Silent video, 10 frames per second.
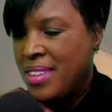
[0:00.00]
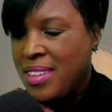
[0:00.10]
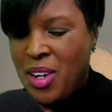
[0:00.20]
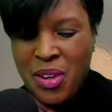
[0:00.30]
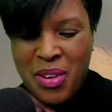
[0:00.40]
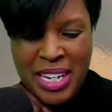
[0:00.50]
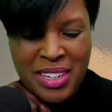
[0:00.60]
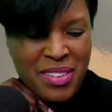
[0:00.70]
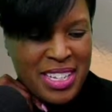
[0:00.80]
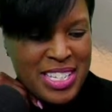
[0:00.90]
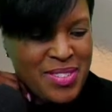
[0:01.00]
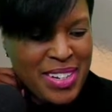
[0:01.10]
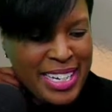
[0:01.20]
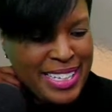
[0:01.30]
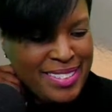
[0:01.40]
Oh, I know that's
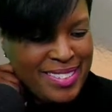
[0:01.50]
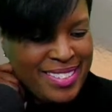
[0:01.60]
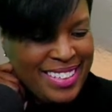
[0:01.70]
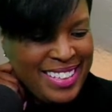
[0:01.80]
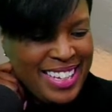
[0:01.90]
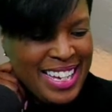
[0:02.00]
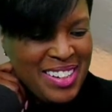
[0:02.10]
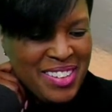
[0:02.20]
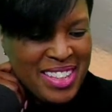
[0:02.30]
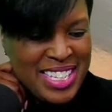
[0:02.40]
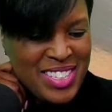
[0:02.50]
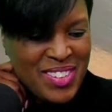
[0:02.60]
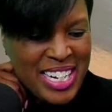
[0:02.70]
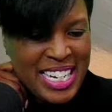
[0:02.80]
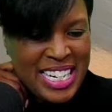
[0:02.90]
right. I know that's
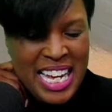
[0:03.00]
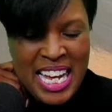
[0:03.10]
right.